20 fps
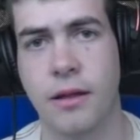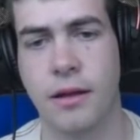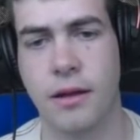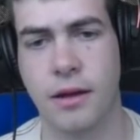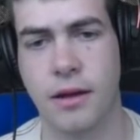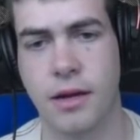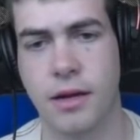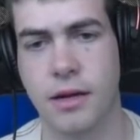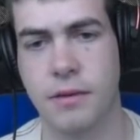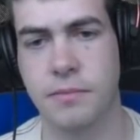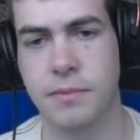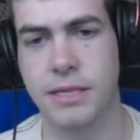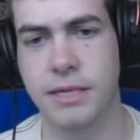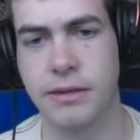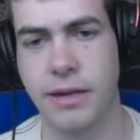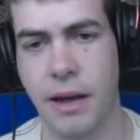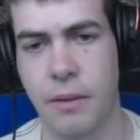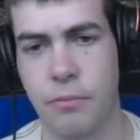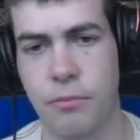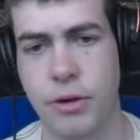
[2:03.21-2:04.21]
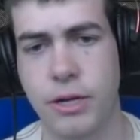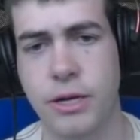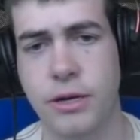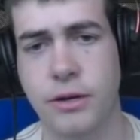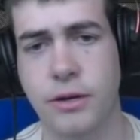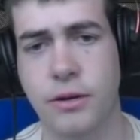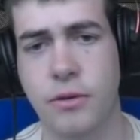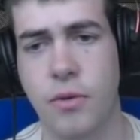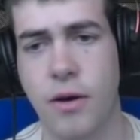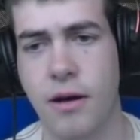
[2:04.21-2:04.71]
So yeah, pretty
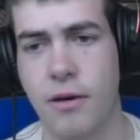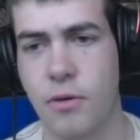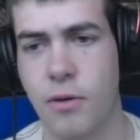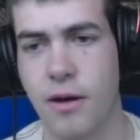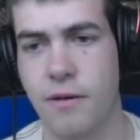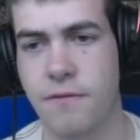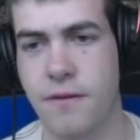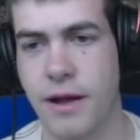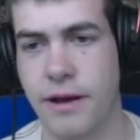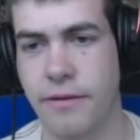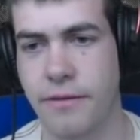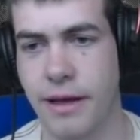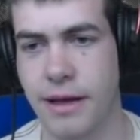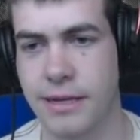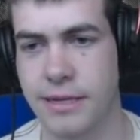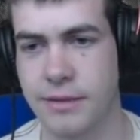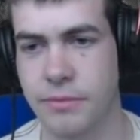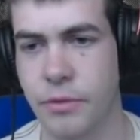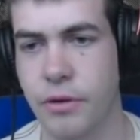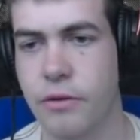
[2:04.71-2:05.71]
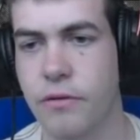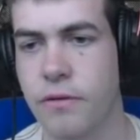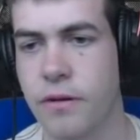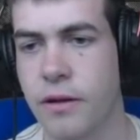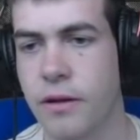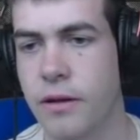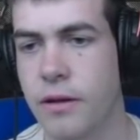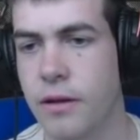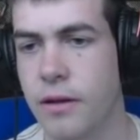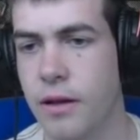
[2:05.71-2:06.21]
good. Quite a fan of that as a move.
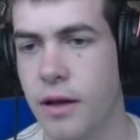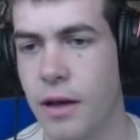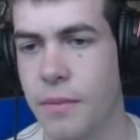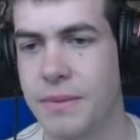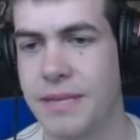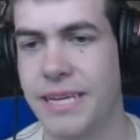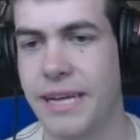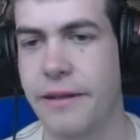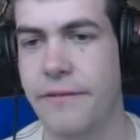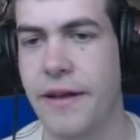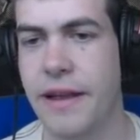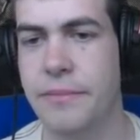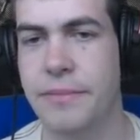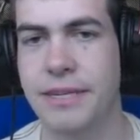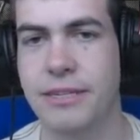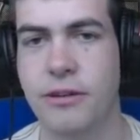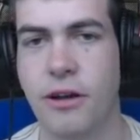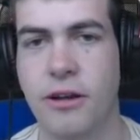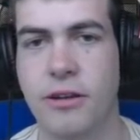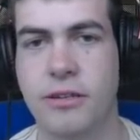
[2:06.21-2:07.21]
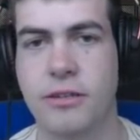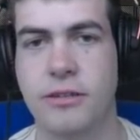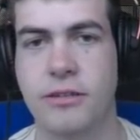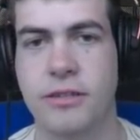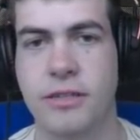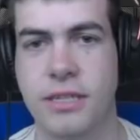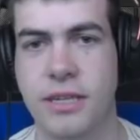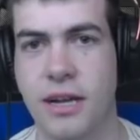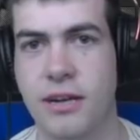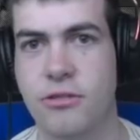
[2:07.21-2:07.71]
Particularly if enemies
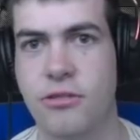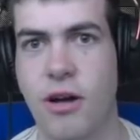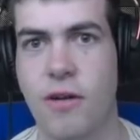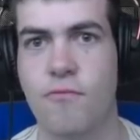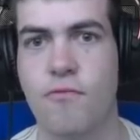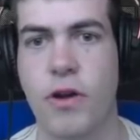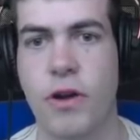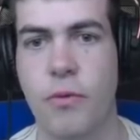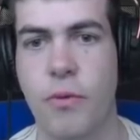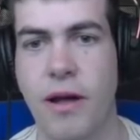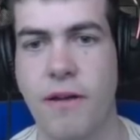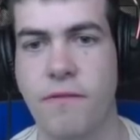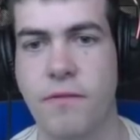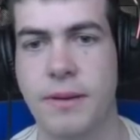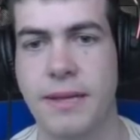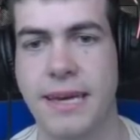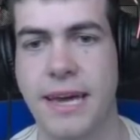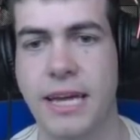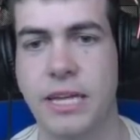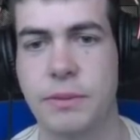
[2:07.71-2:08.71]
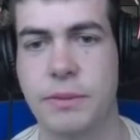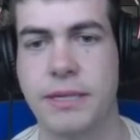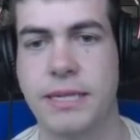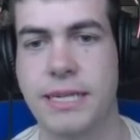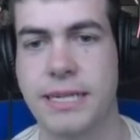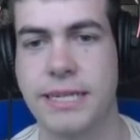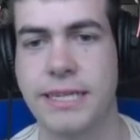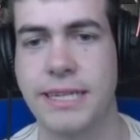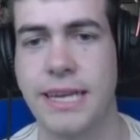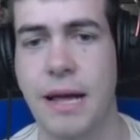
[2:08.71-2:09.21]
decide to try and run away from an engagement, you
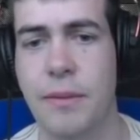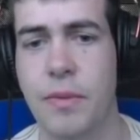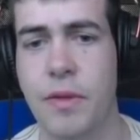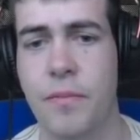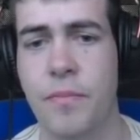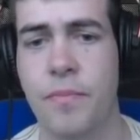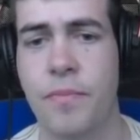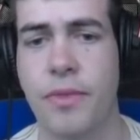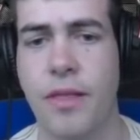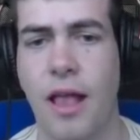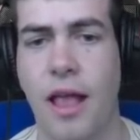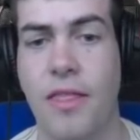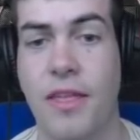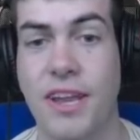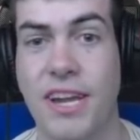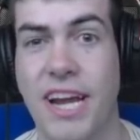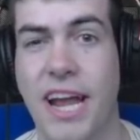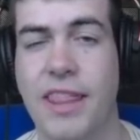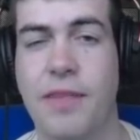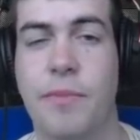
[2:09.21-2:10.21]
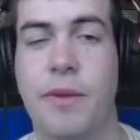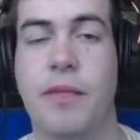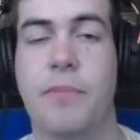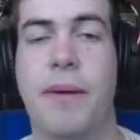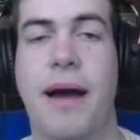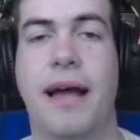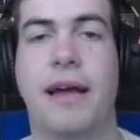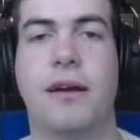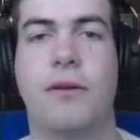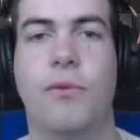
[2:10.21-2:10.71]
can slam them, then you get them in the
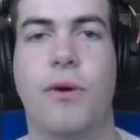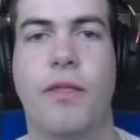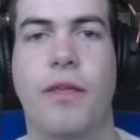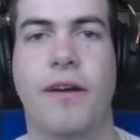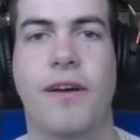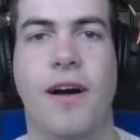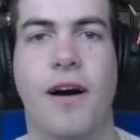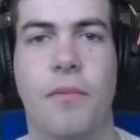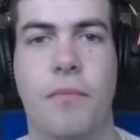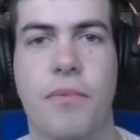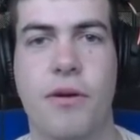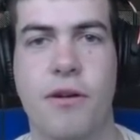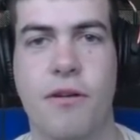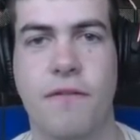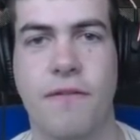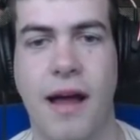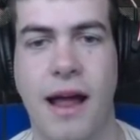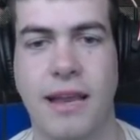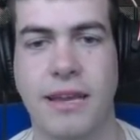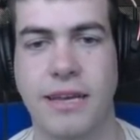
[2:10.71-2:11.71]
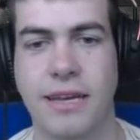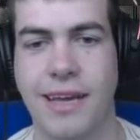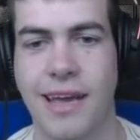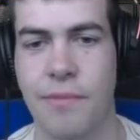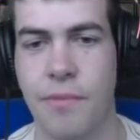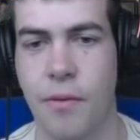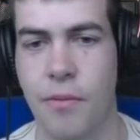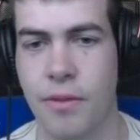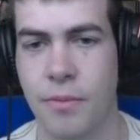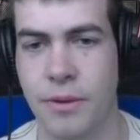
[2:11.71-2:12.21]
back where they can't move, and you can
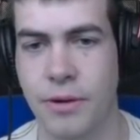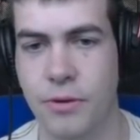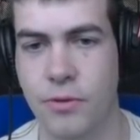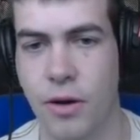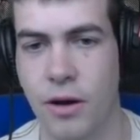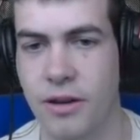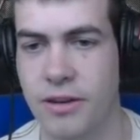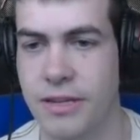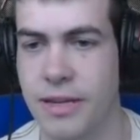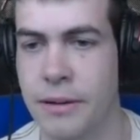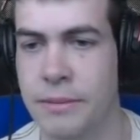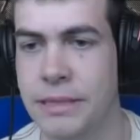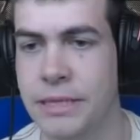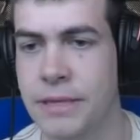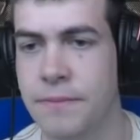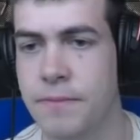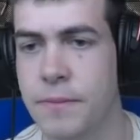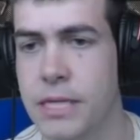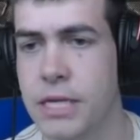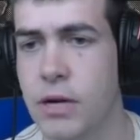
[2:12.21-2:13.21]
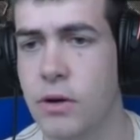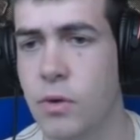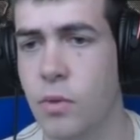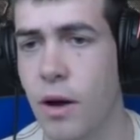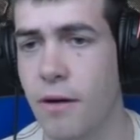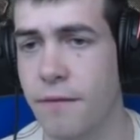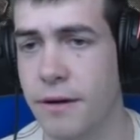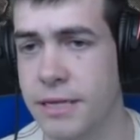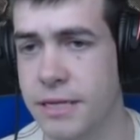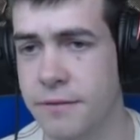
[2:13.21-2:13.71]
keep up with them and do quite a lot of damage. So quite
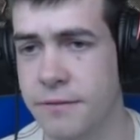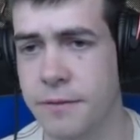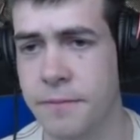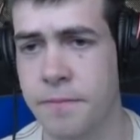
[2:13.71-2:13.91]
effective.